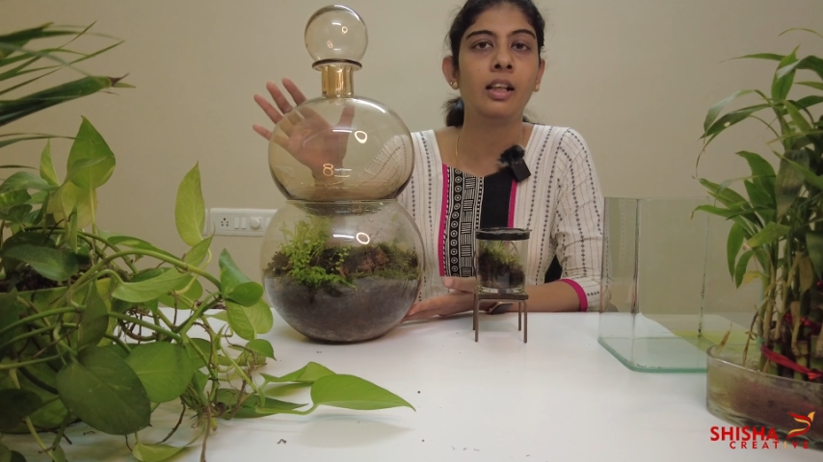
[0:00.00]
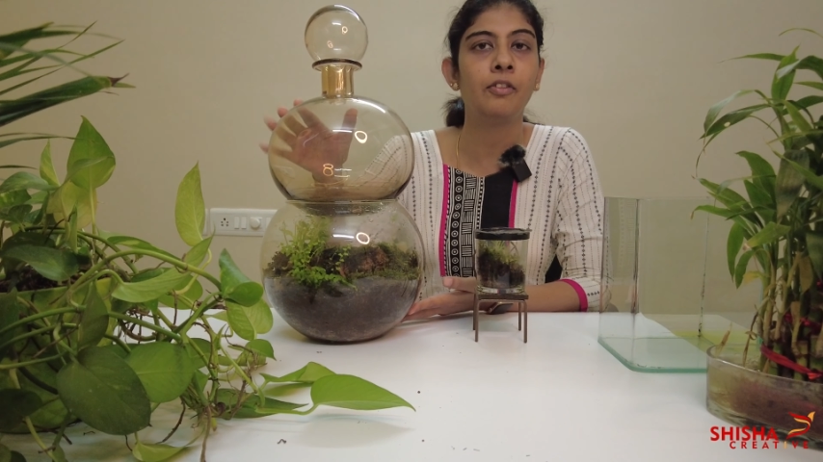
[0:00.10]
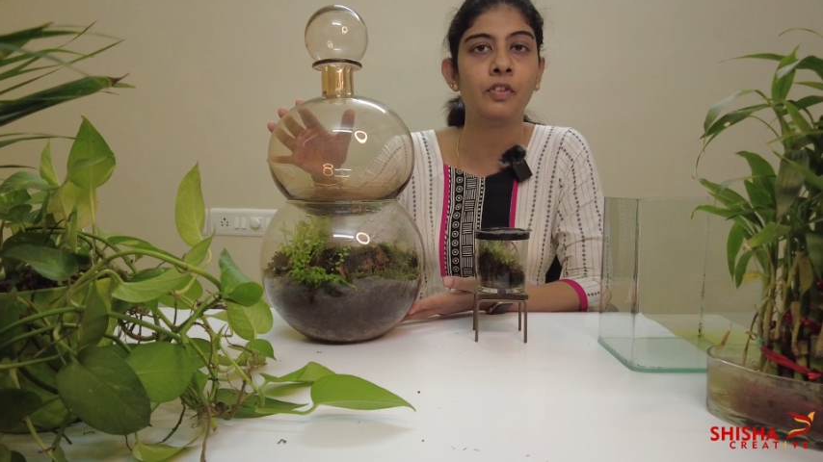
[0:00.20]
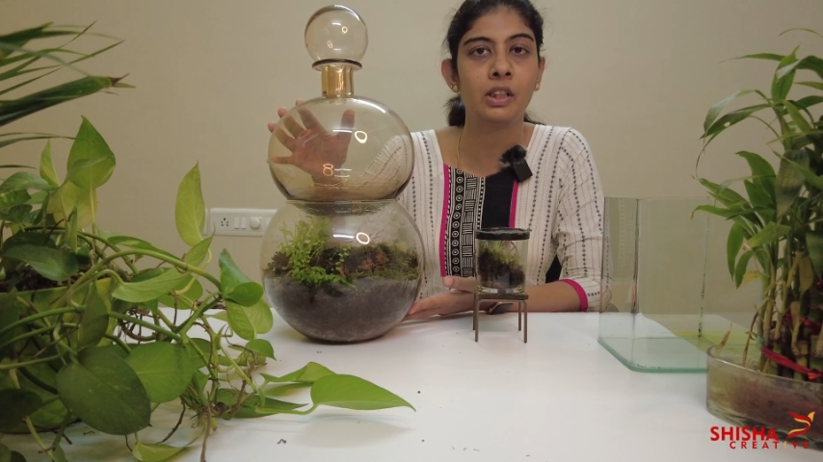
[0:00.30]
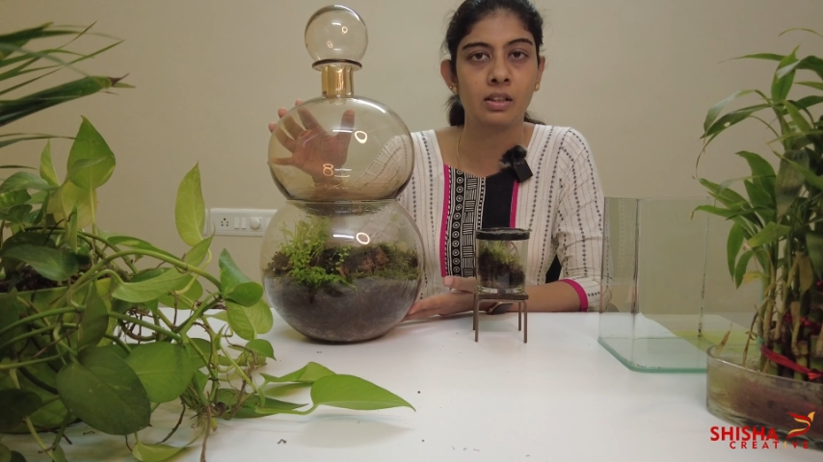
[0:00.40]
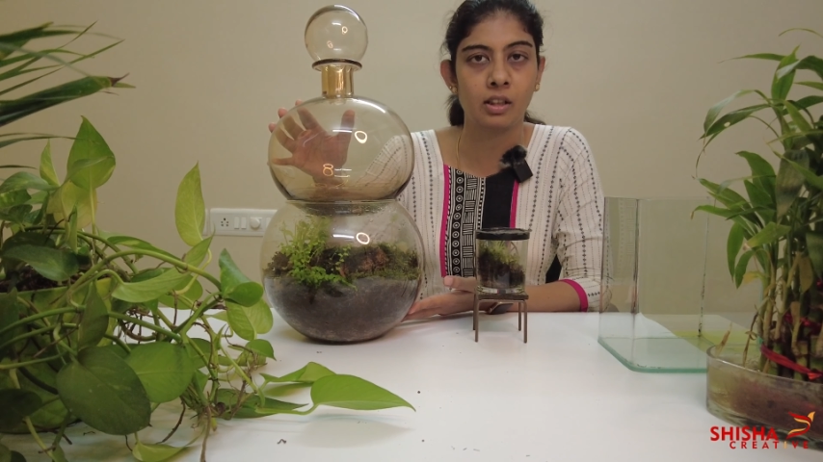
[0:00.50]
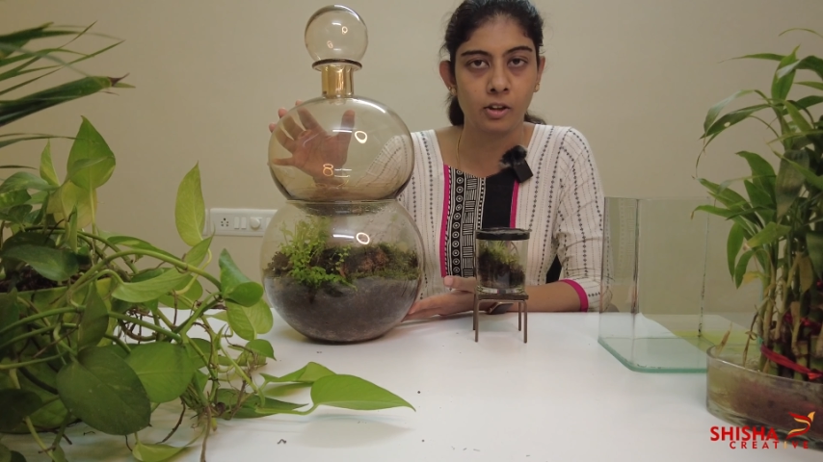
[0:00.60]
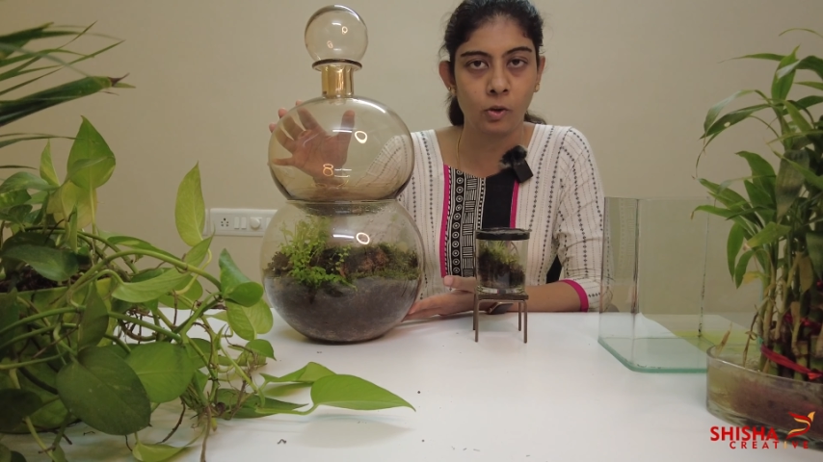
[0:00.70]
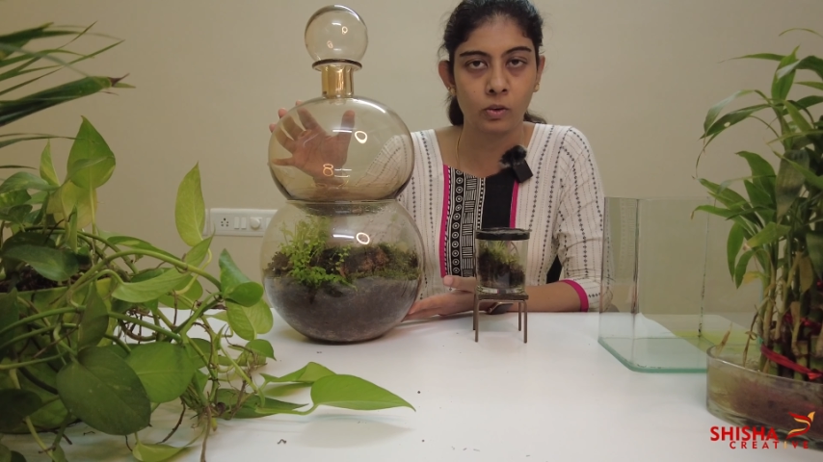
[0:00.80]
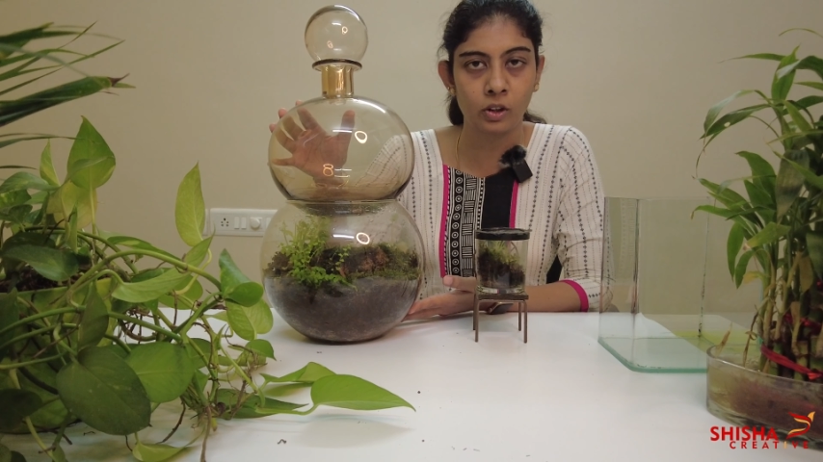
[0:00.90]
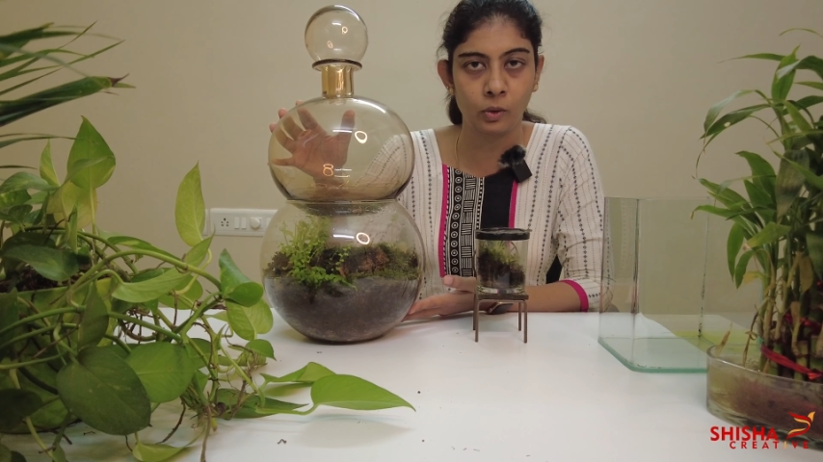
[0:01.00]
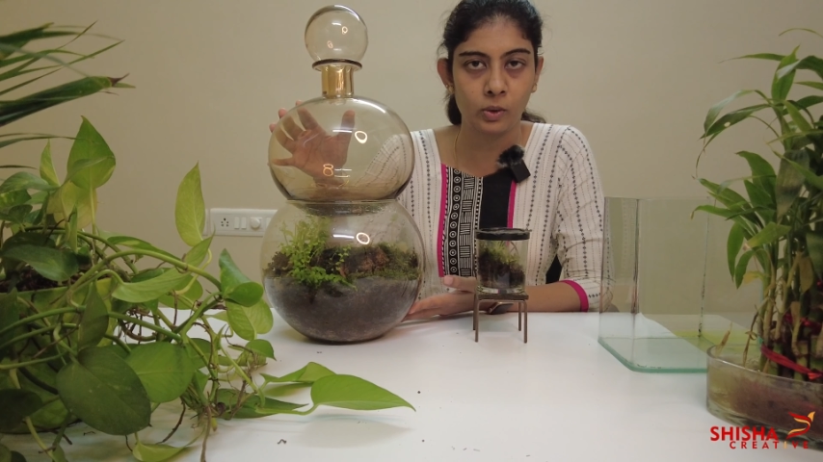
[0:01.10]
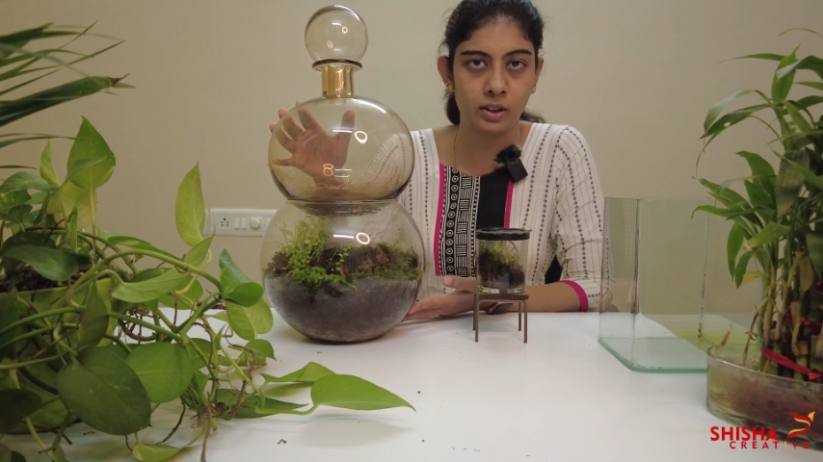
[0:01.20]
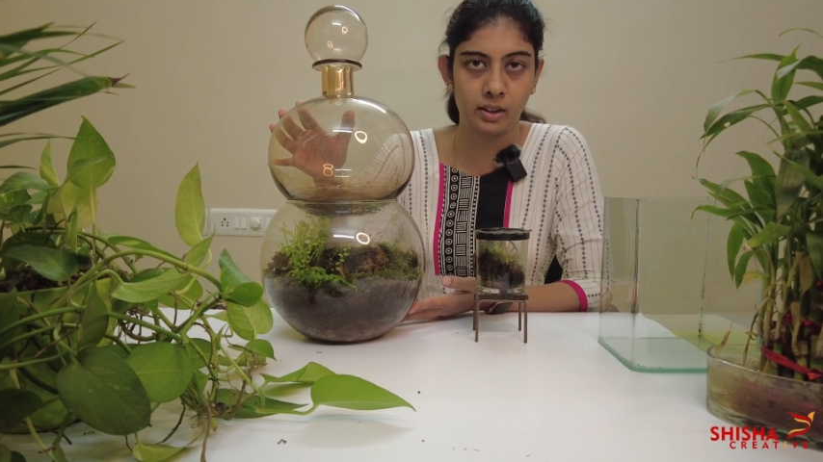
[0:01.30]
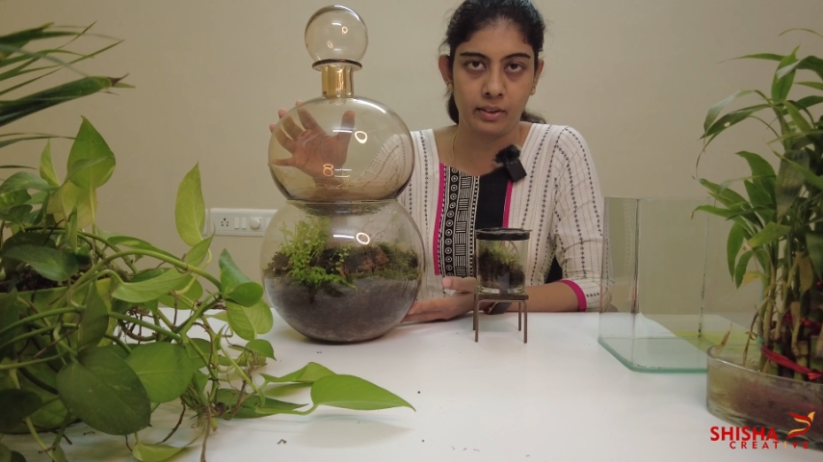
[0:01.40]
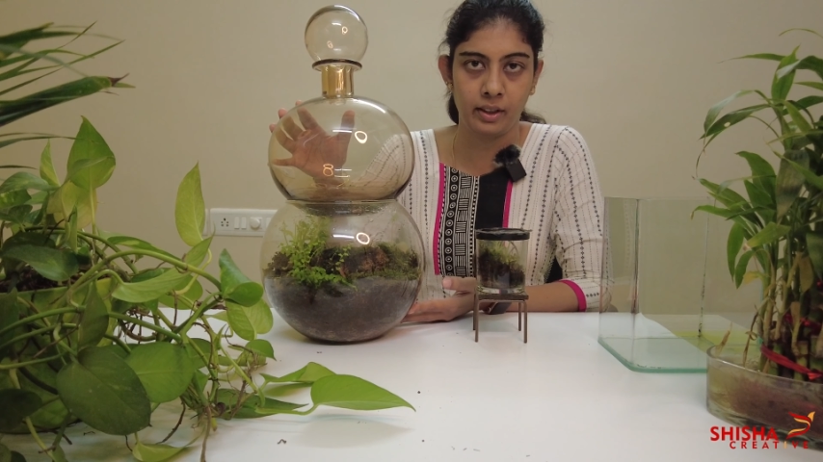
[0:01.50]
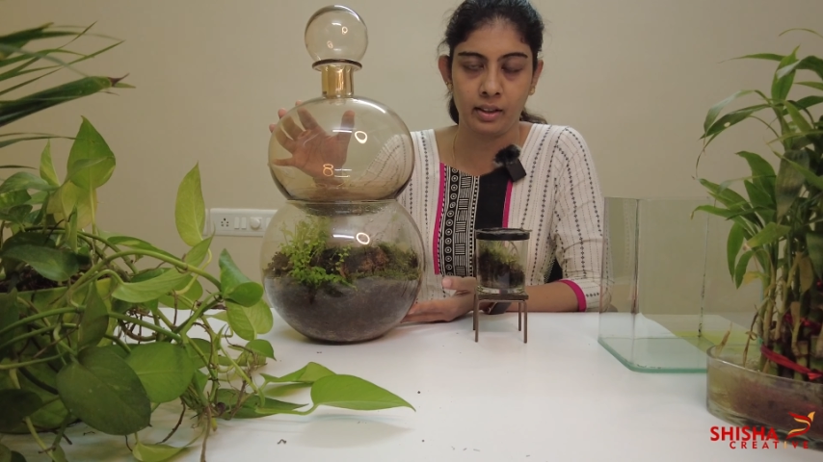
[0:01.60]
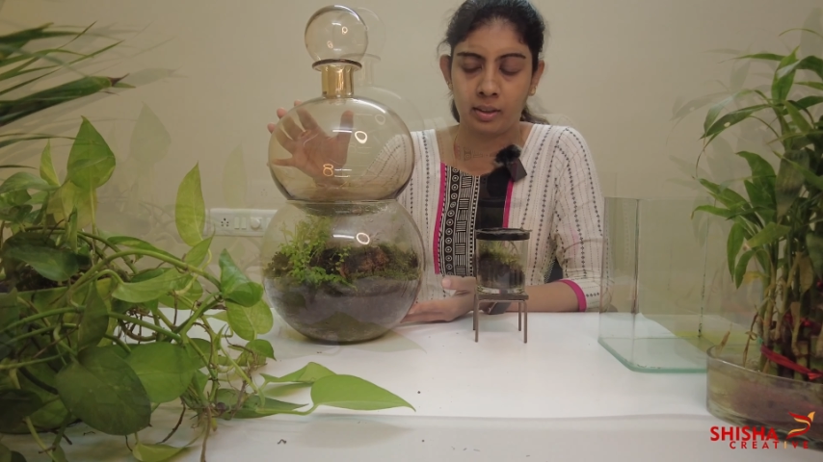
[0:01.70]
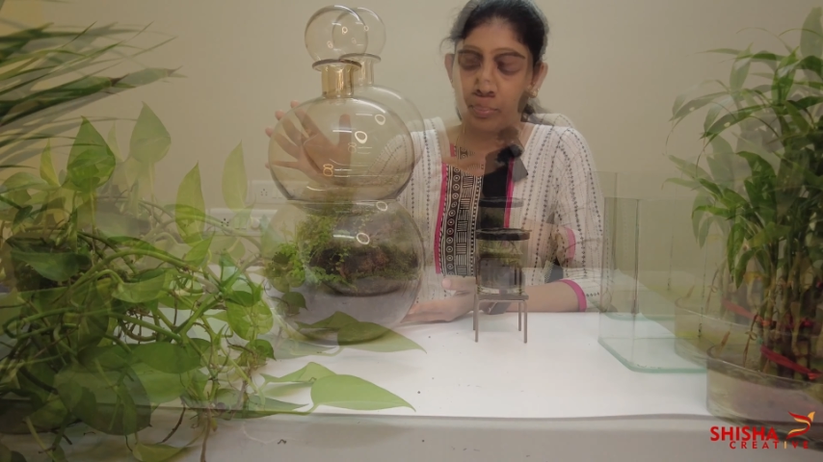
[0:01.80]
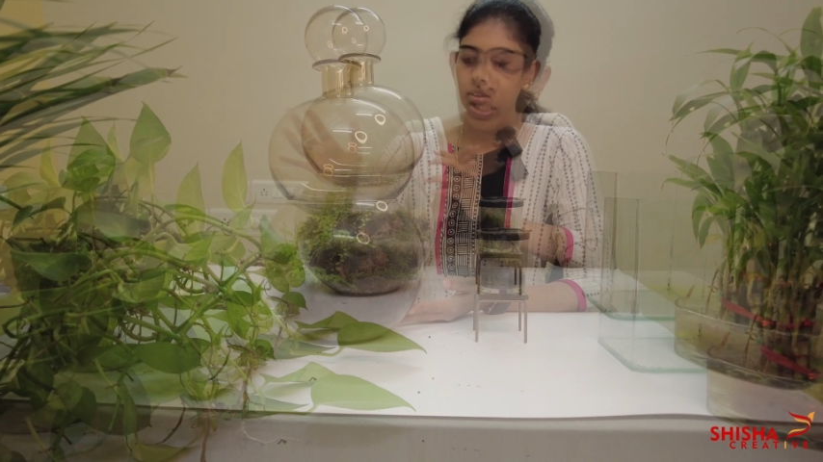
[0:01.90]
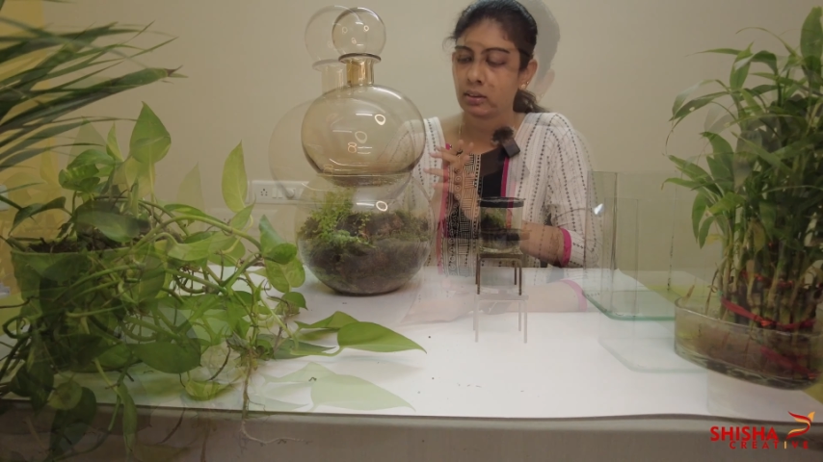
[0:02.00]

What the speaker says: if it is a closed terrarium.